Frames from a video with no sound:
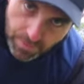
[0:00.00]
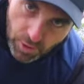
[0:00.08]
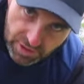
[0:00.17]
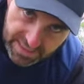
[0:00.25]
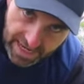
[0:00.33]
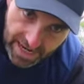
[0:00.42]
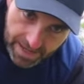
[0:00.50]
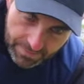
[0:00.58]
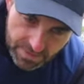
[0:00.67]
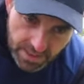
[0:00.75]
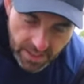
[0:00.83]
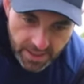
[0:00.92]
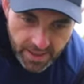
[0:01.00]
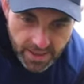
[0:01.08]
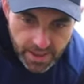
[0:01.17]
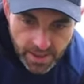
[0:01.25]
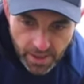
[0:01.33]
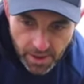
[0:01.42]
book times
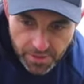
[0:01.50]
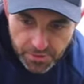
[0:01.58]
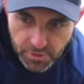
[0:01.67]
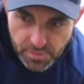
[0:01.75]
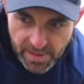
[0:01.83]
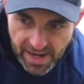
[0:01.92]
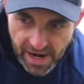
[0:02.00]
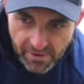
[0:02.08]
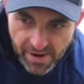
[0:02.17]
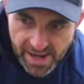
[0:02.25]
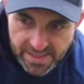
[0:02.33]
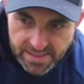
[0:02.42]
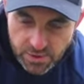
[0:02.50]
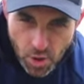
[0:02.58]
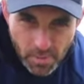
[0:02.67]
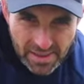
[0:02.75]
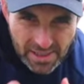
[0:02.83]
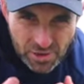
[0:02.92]
through BRS.
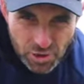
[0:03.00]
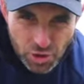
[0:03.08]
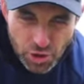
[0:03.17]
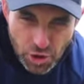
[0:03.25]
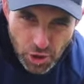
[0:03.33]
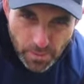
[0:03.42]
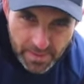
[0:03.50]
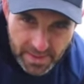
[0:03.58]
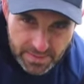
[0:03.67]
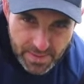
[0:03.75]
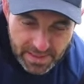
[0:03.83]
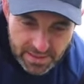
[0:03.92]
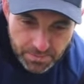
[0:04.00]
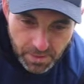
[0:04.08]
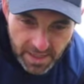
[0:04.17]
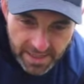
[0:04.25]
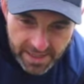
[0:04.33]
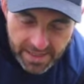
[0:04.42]
Nobody can just turn up and expect to
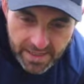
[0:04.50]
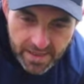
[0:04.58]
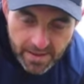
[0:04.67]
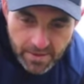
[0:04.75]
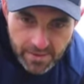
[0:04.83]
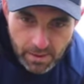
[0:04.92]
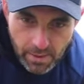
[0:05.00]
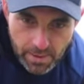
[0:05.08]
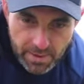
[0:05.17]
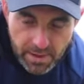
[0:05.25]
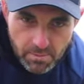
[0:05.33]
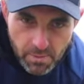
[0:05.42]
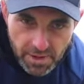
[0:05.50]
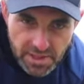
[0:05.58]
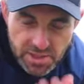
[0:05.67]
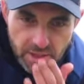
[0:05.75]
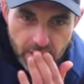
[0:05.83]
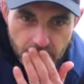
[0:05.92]
play. That way we can
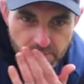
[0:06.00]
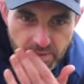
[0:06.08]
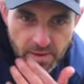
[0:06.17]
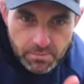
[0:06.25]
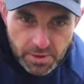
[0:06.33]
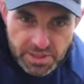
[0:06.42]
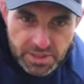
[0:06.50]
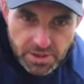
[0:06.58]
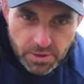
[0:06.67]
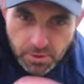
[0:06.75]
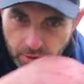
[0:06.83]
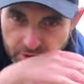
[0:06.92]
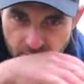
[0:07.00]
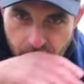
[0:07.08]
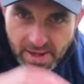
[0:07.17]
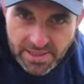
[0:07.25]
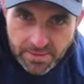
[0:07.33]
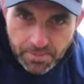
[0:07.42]
monitor the course
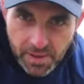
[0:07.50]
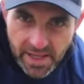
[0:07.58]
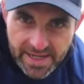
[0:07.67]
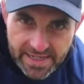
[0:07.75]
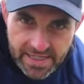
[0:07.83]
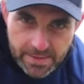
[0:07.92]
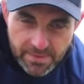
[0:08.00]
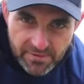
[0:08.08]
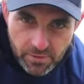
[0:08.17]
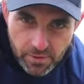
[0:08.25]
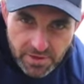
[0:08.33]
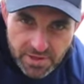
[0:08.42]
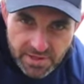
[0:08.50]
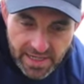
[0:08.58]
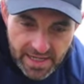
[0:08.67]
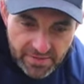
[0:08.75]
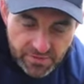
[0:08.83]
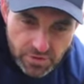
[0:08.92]
and measure play and keep everyone
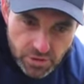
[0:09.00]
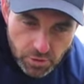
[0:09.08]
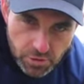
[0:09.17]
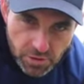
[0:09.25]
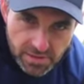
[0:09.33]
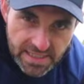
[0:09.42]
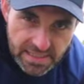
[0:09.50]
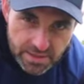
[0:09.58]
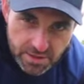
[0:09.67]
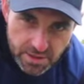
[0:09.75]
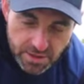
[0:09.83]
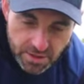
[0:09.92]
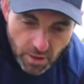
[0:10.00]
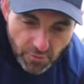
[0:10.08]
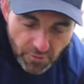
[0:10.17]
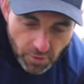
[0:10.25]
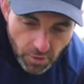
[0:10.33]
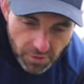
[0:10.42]
safe and social distance and so
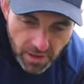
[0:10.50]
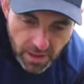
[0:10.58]
forth.